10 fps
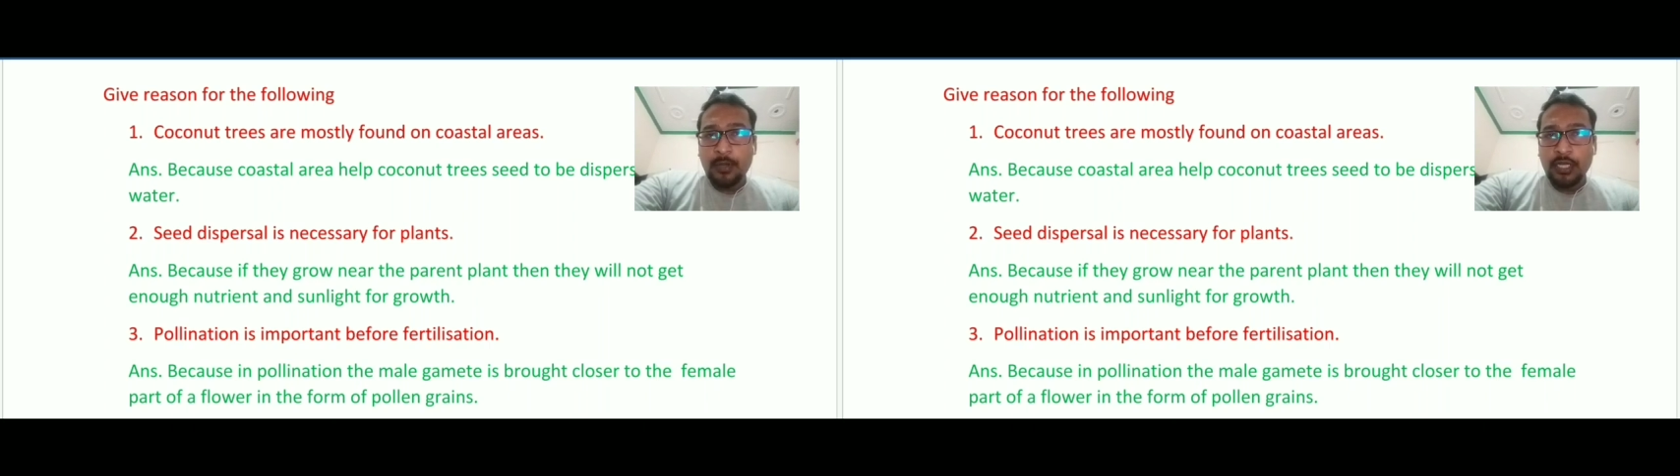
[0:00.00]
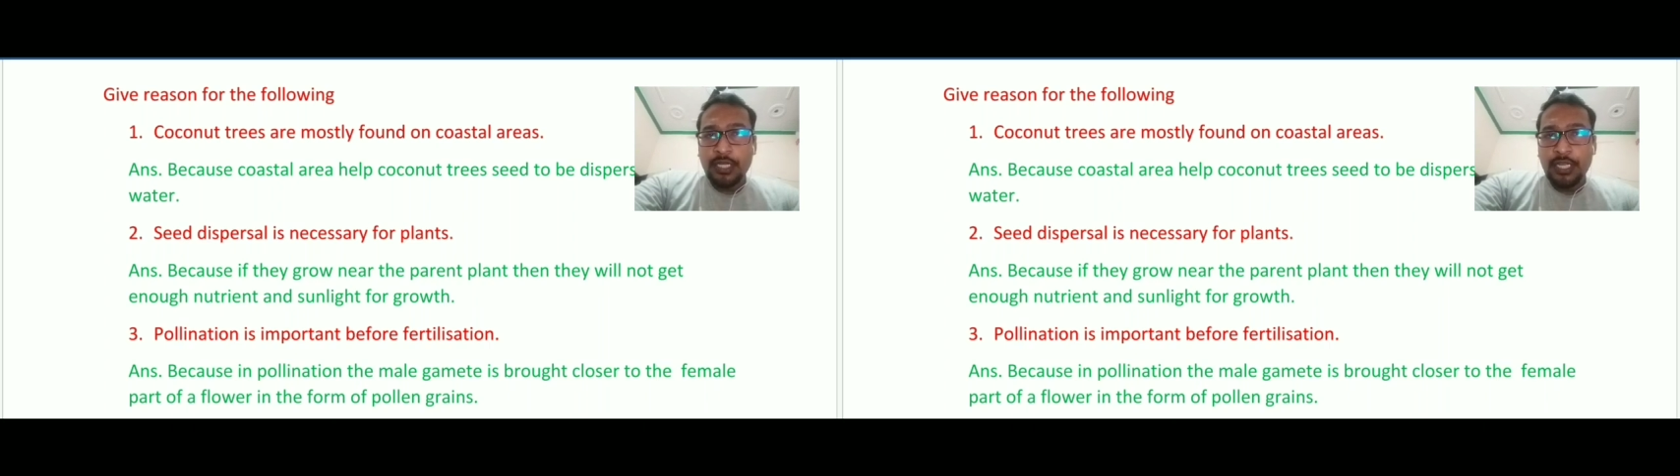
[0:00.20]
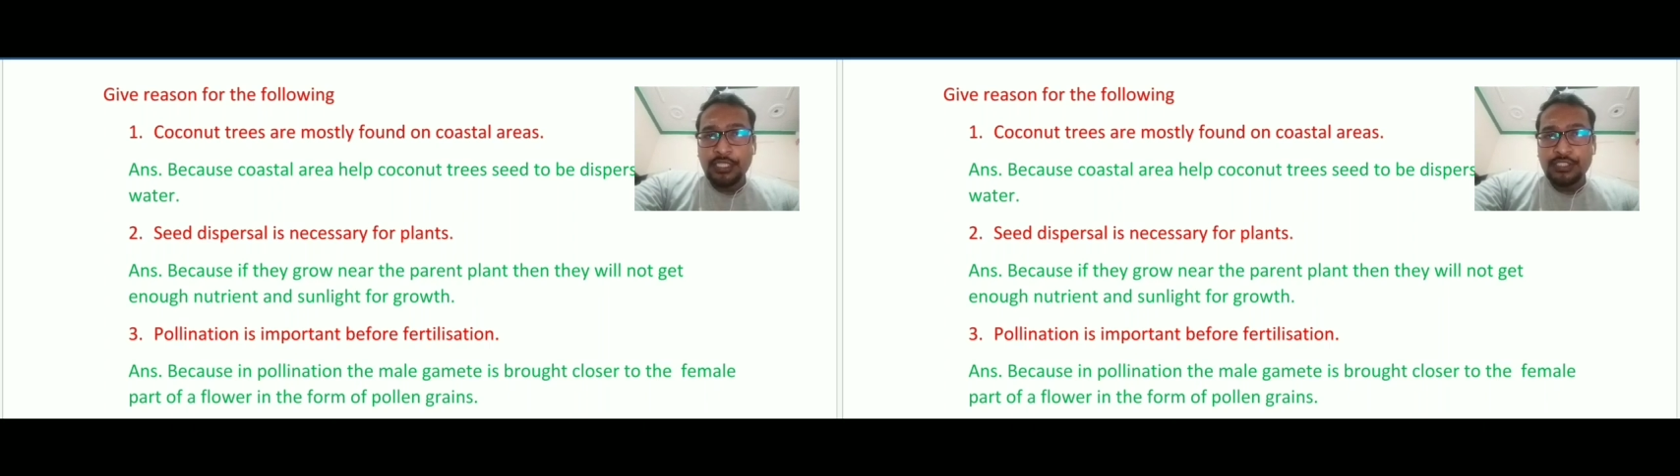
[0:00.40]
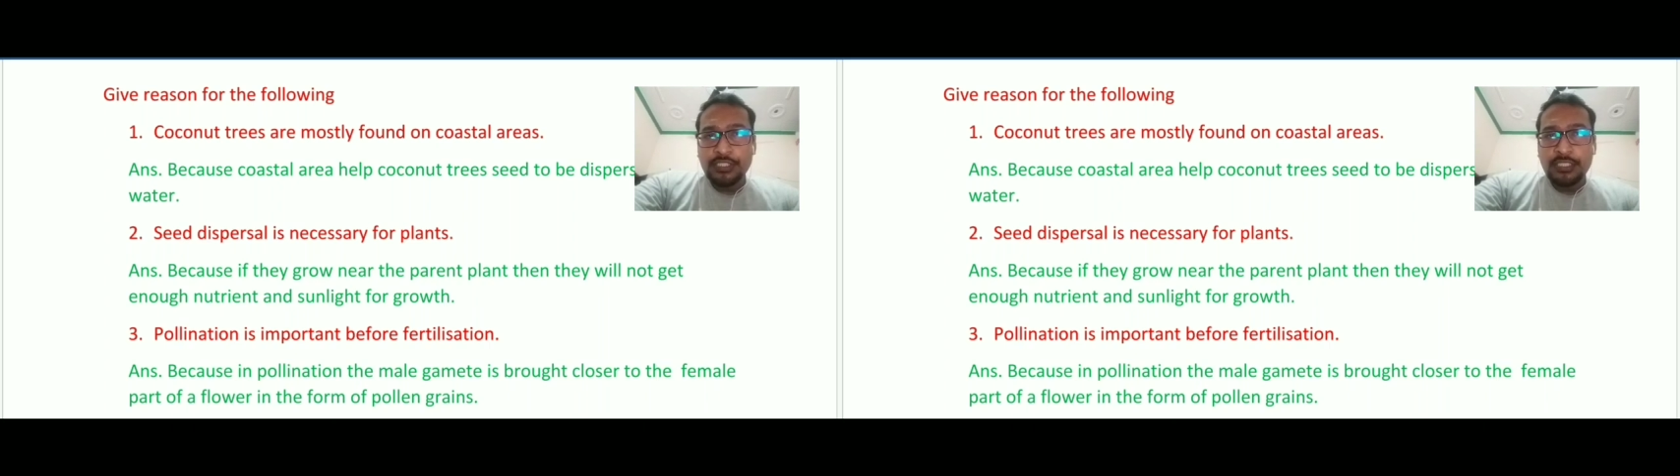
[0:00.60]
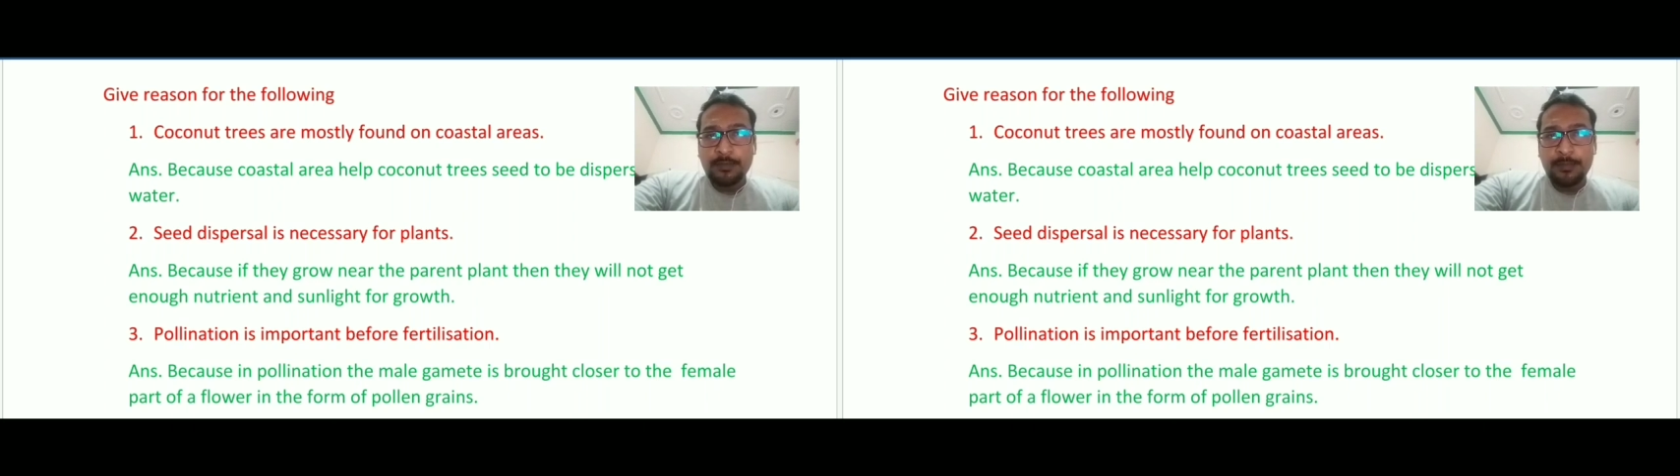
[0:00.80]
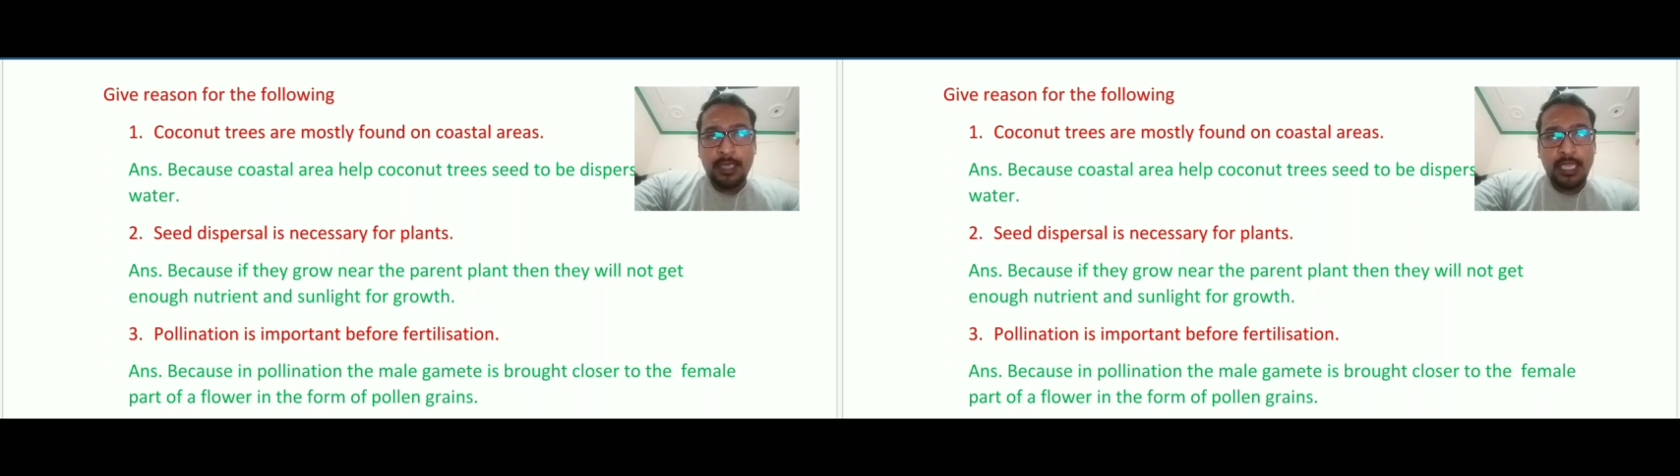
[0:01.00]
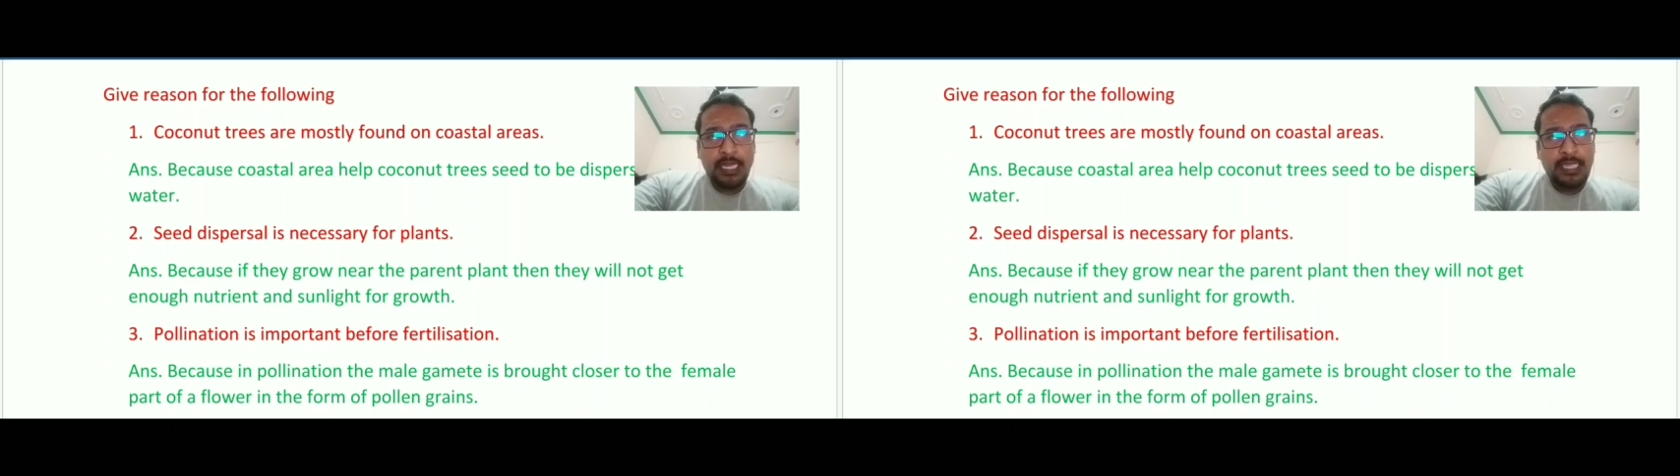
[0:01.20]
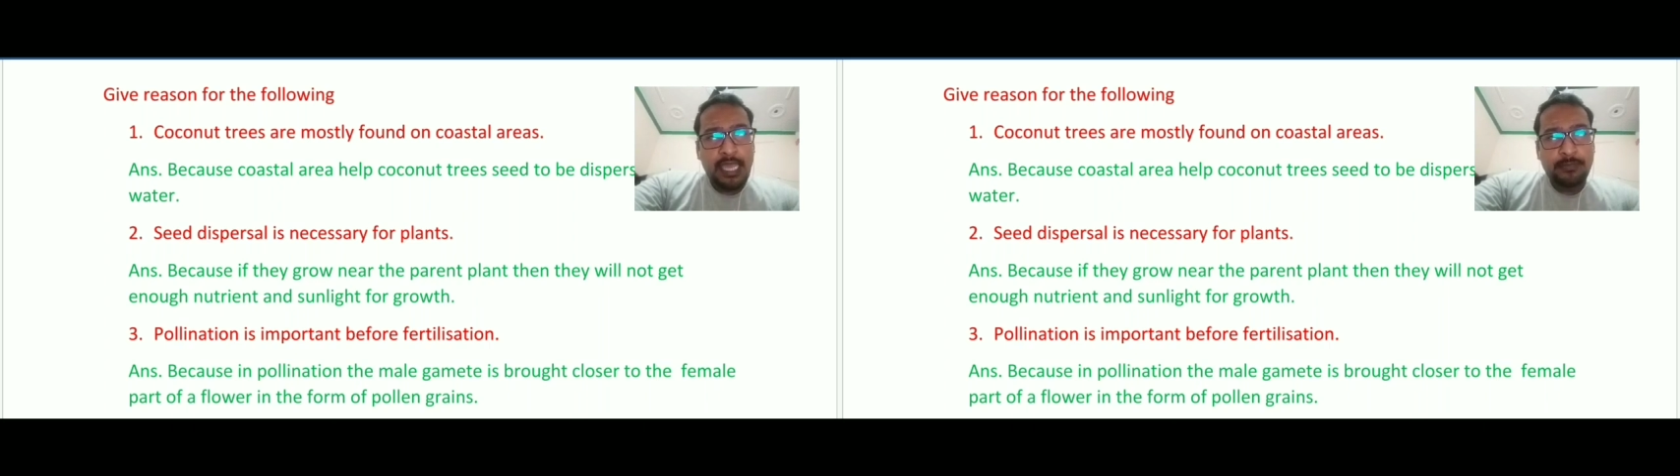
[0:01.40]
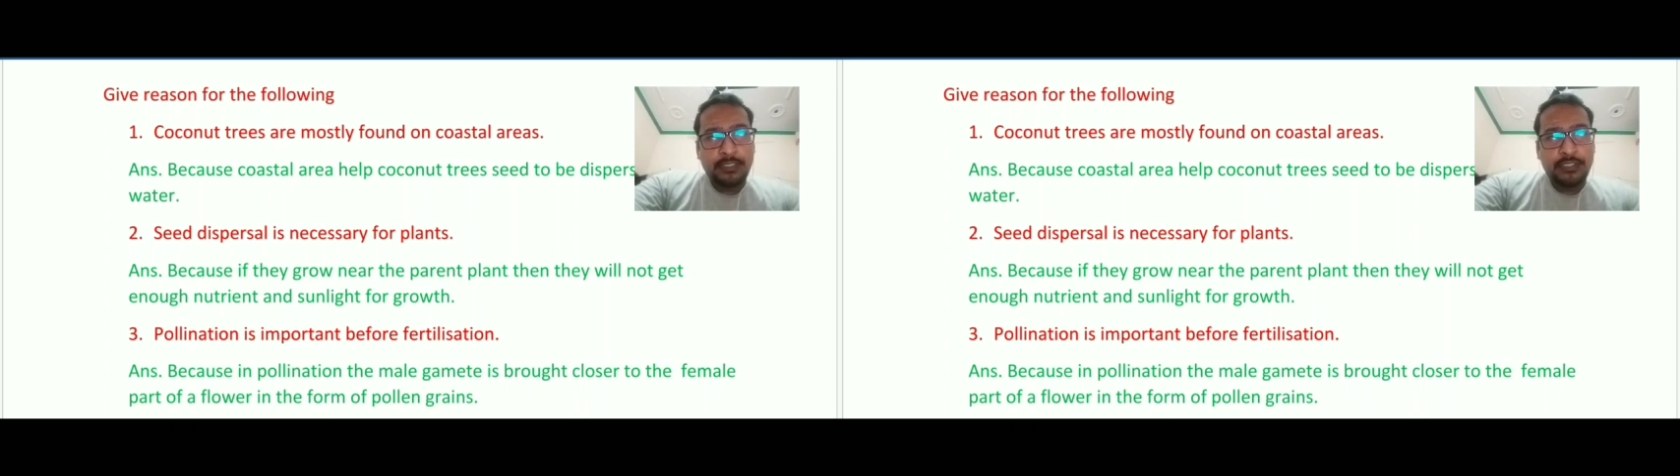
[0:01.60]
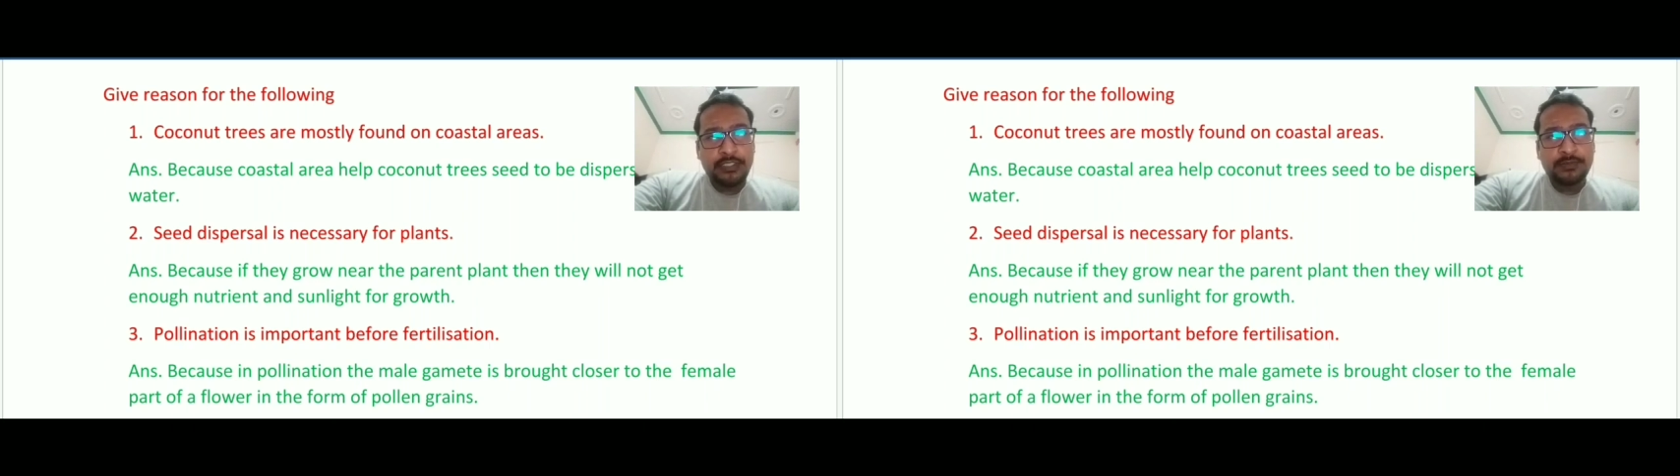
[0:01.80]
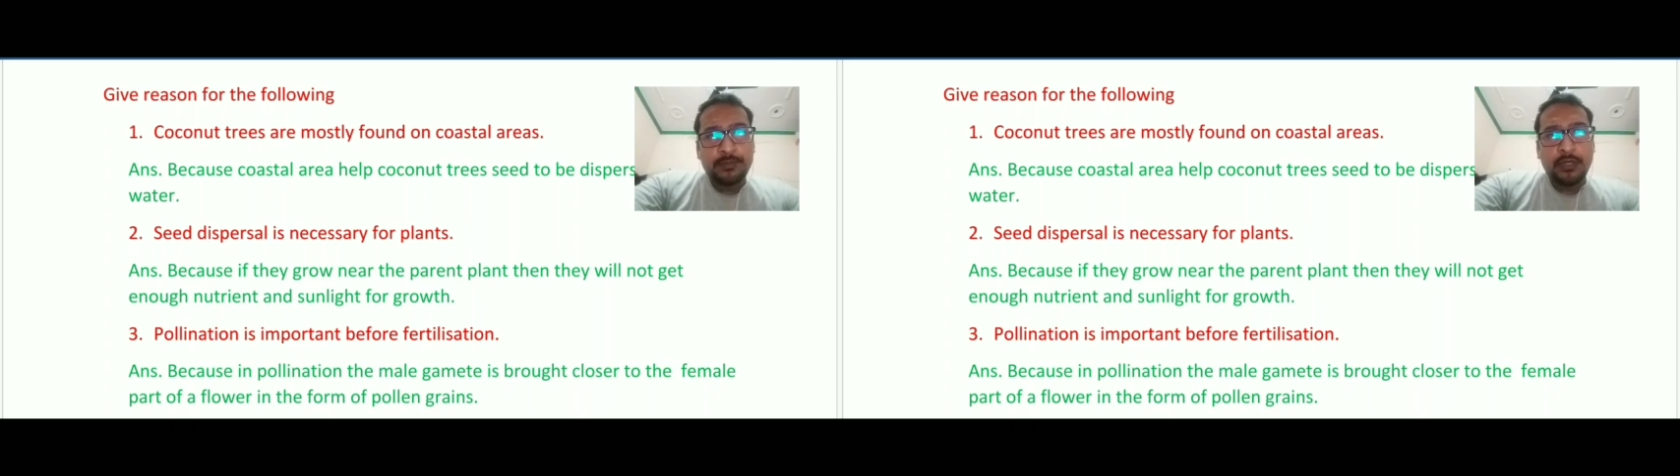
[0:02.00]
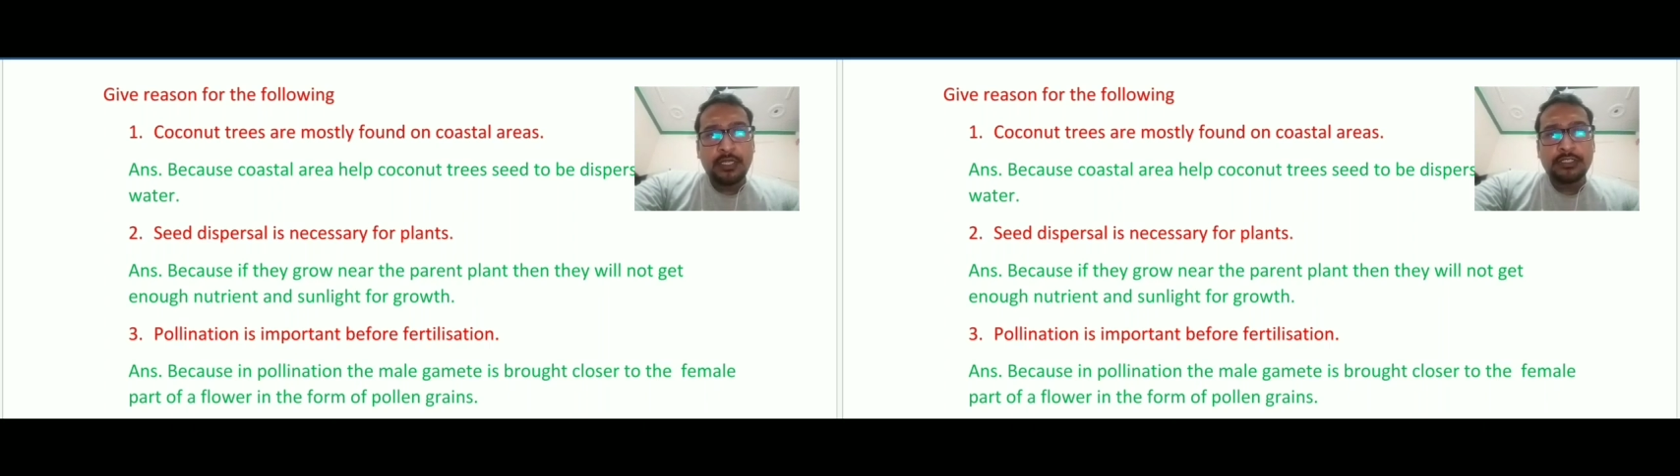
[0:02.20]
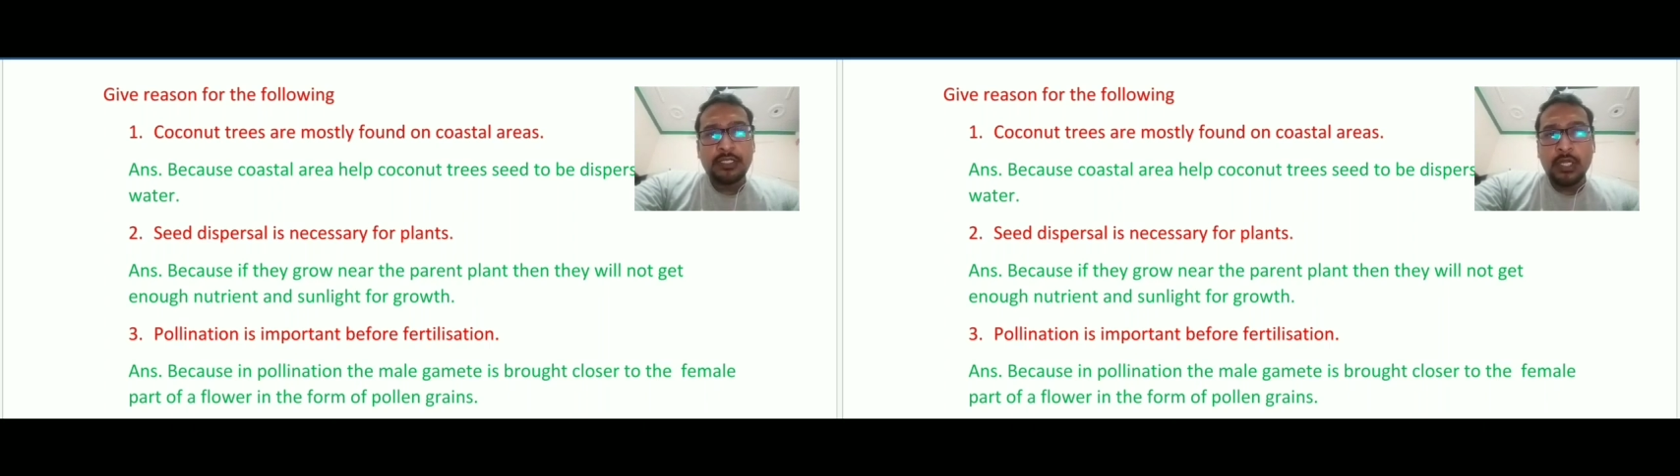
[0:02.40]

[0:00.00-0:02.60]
pollination the male gamete is brought